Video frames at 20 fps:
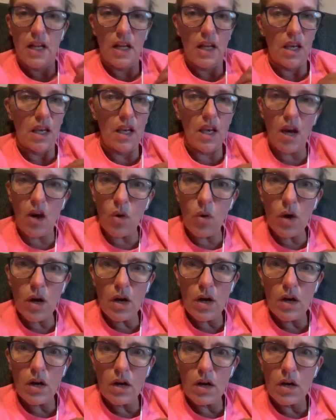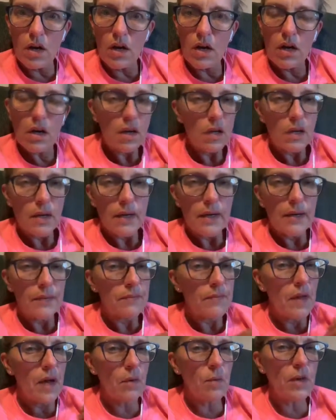No.
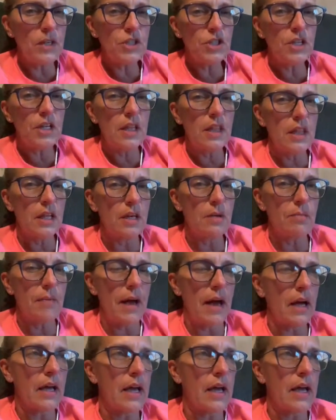I want you to think back.